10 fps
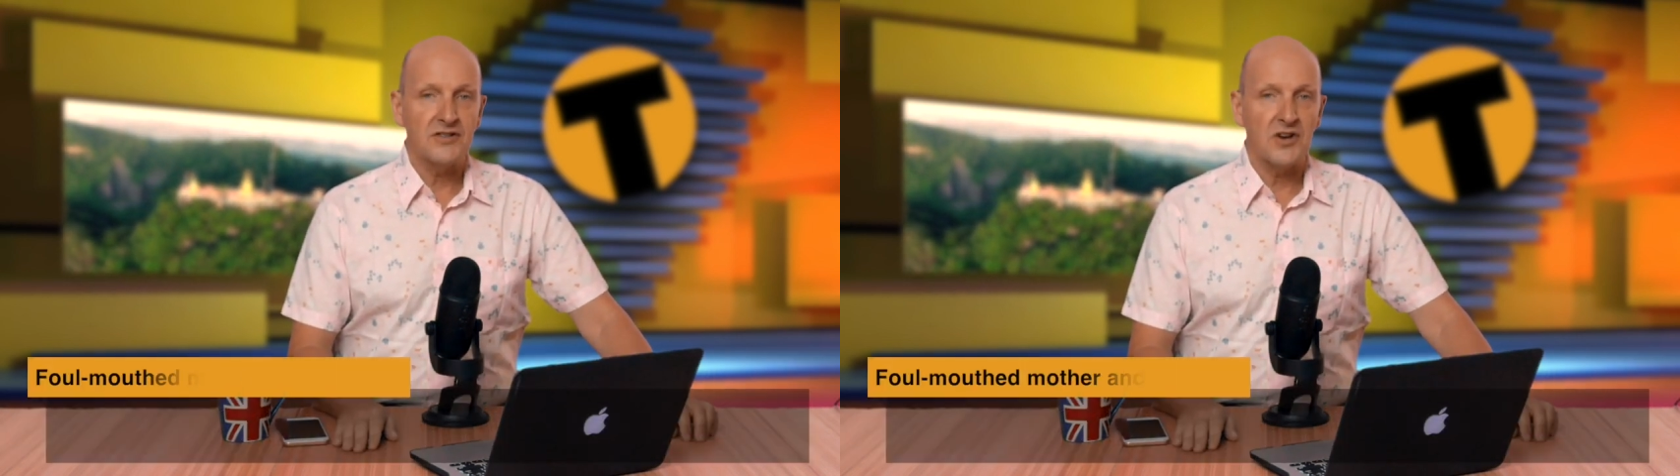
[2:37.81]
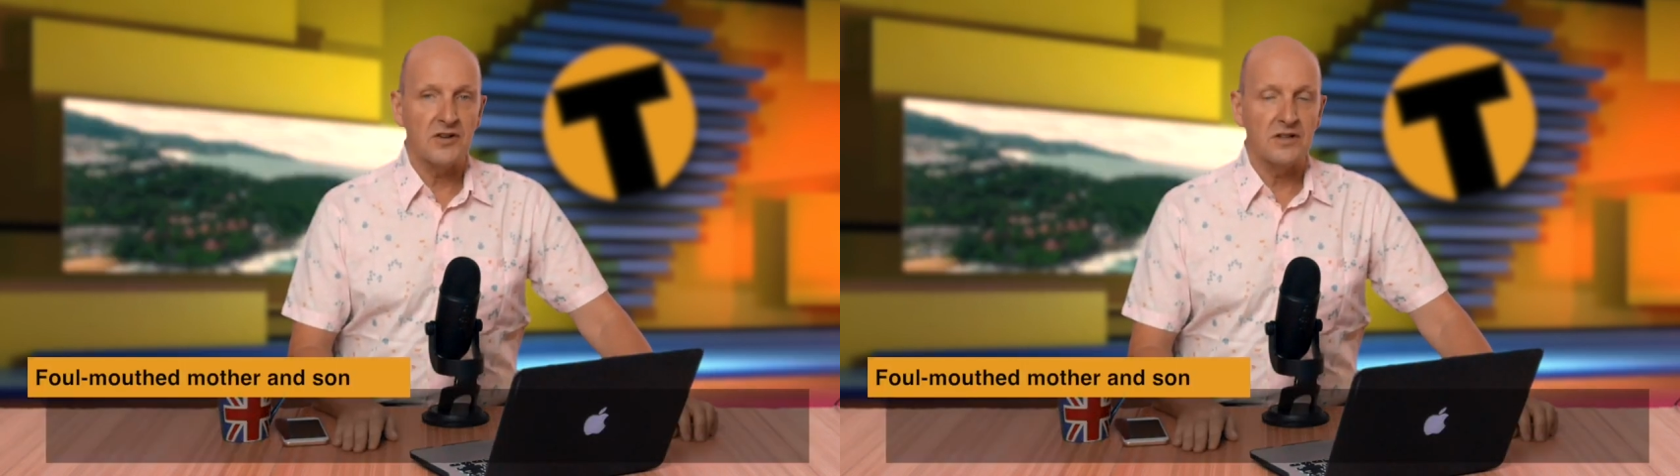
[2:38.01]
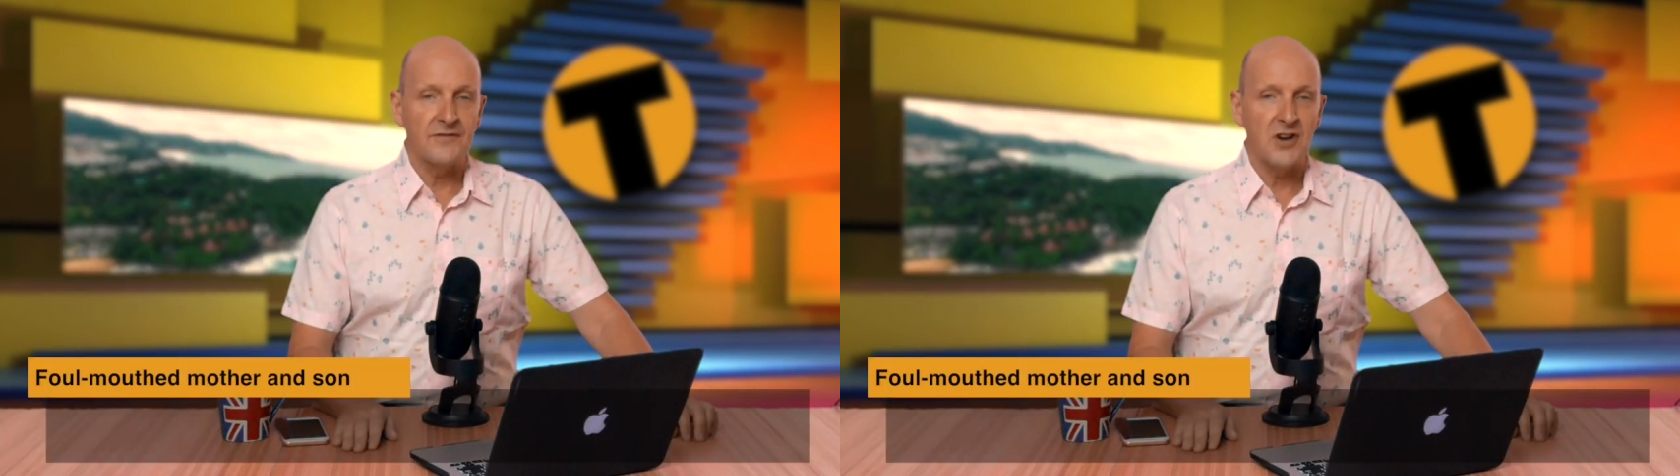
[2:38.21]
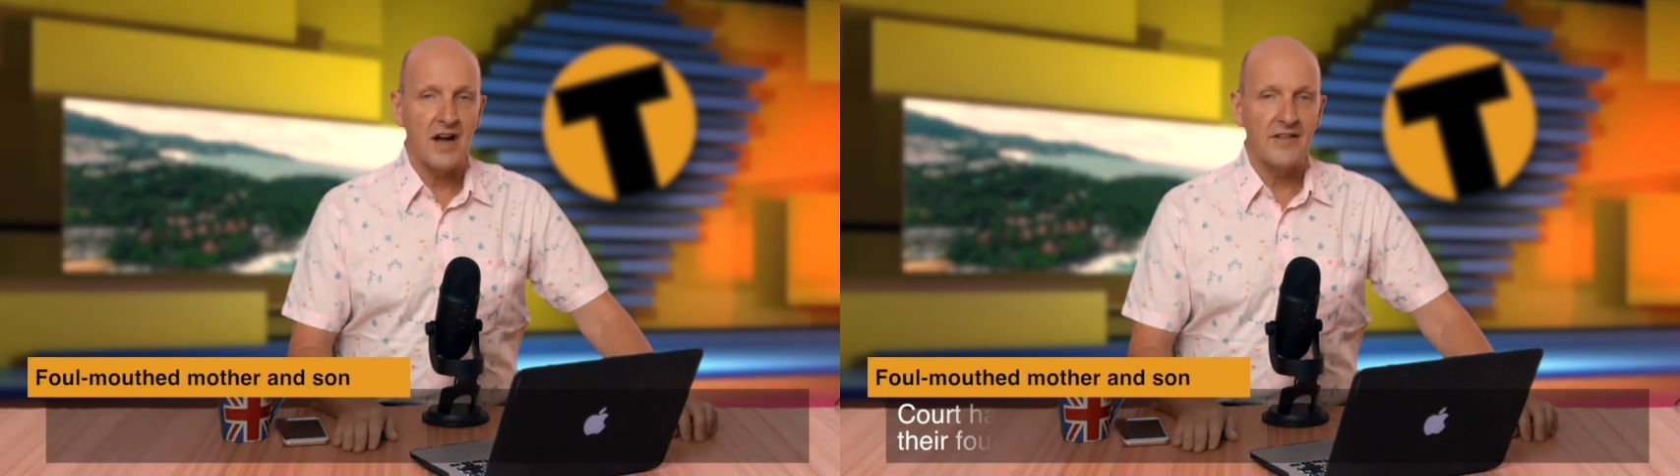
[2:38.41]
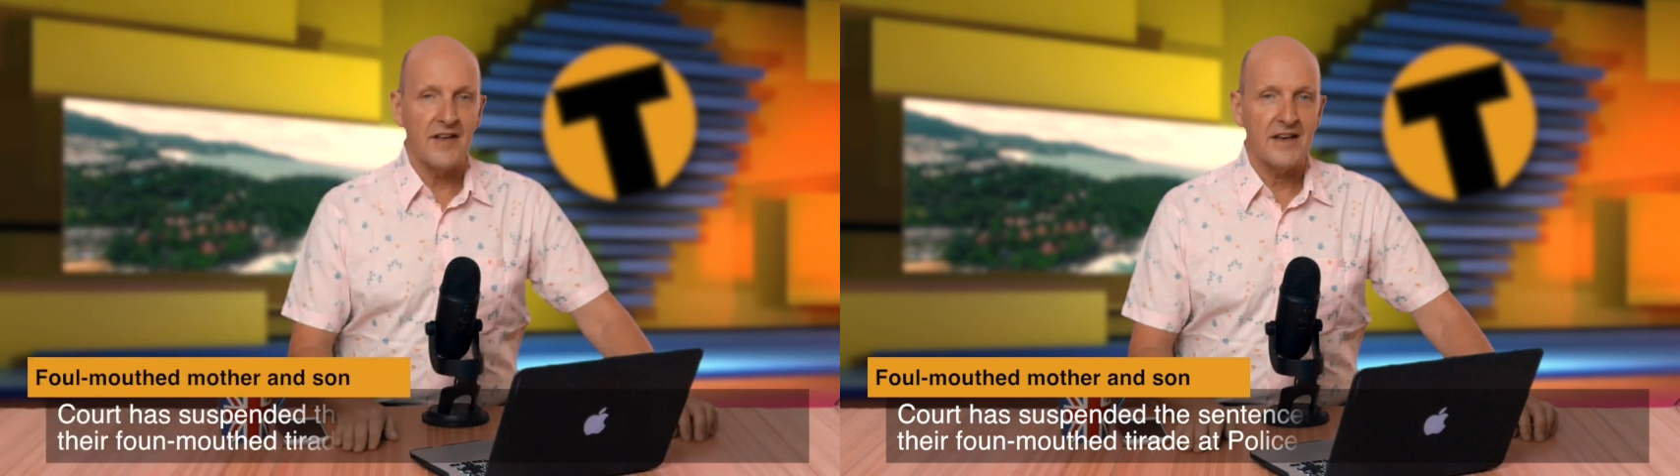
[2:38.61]
a total of
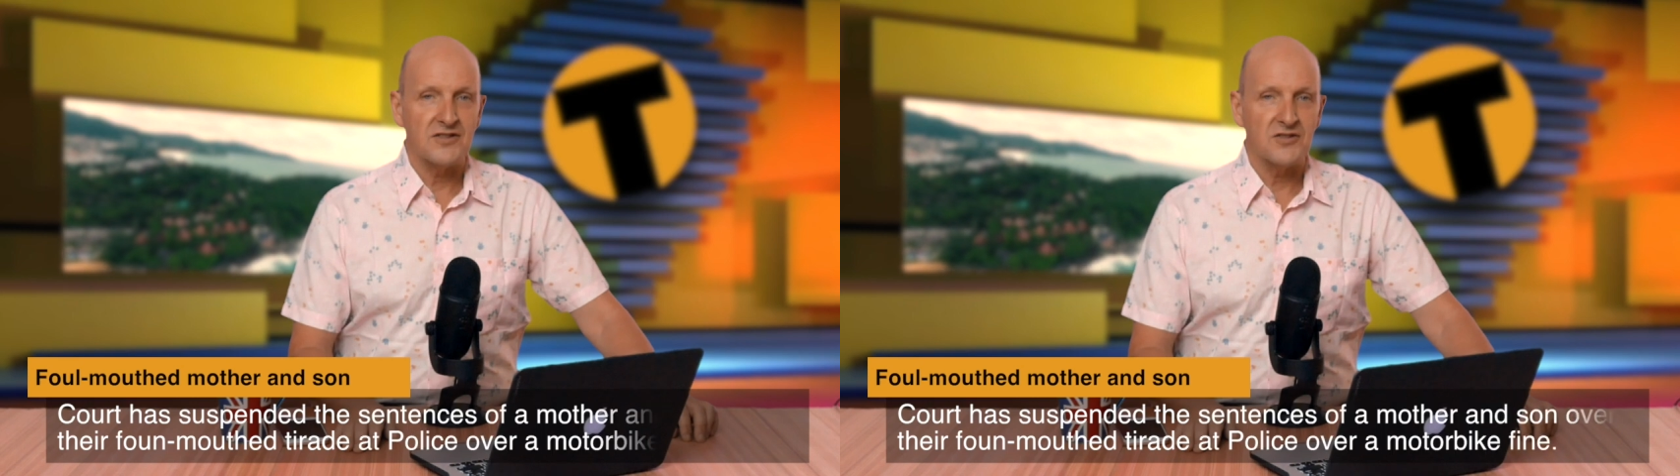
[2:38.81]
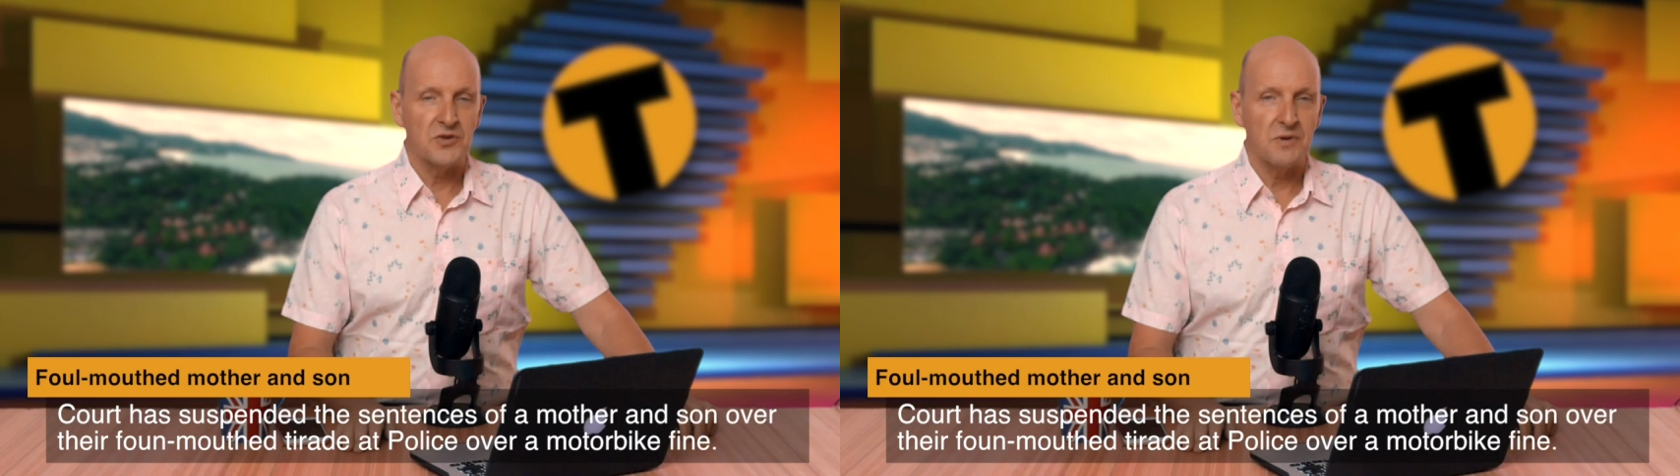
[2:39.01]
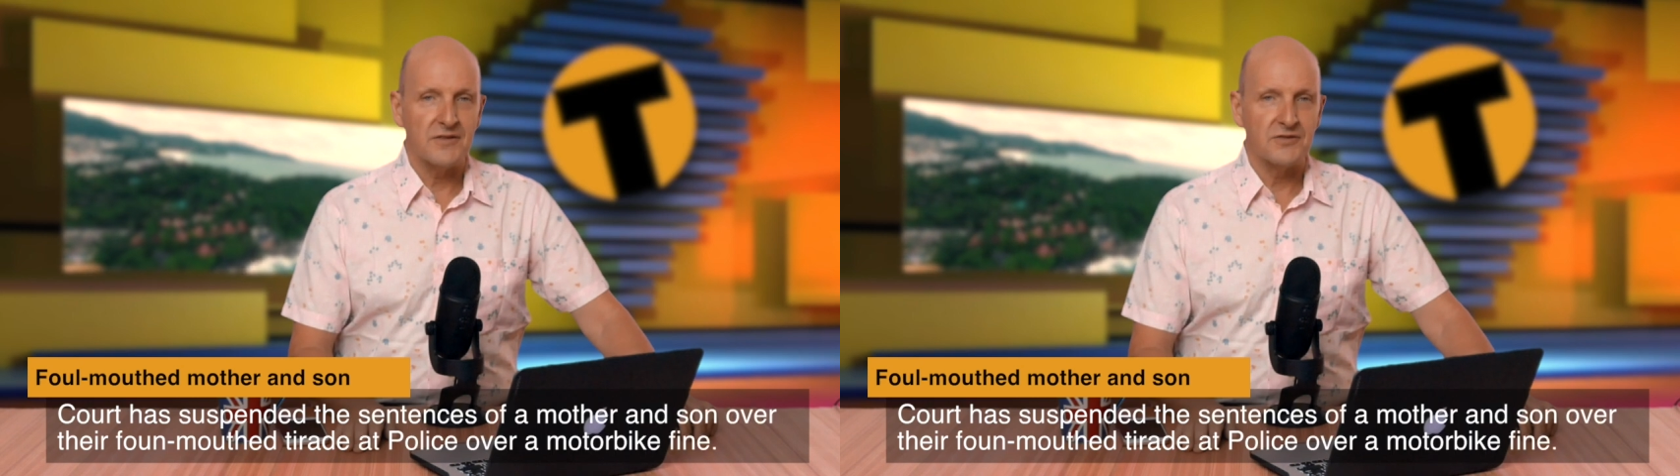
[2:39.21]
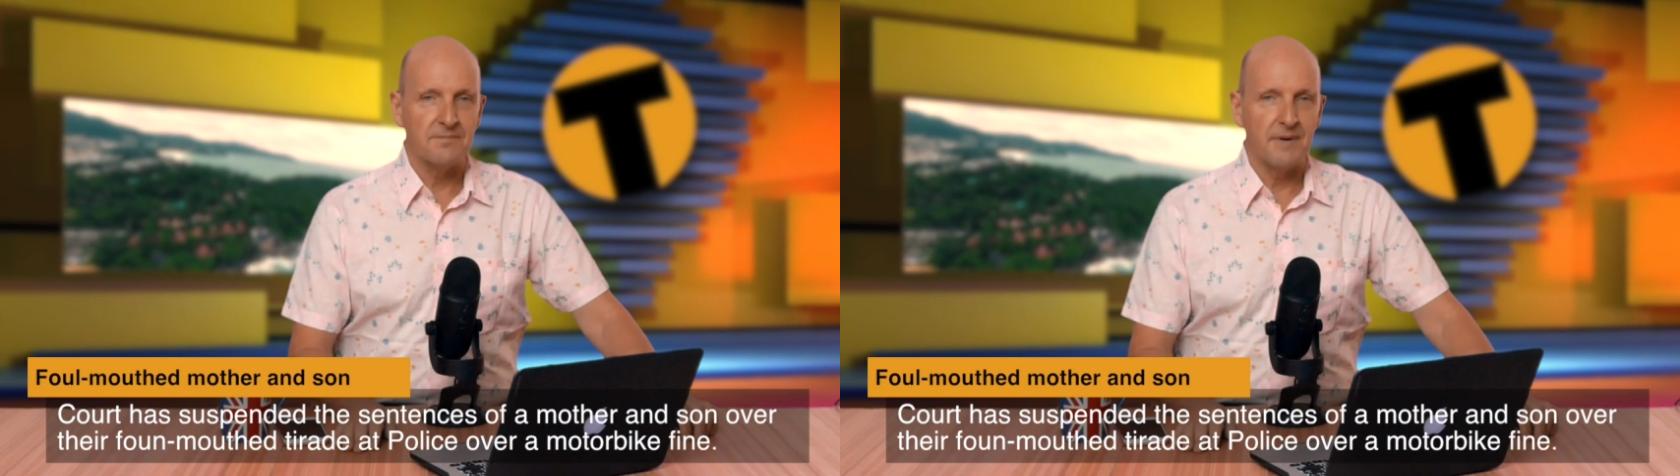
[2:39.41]
9,200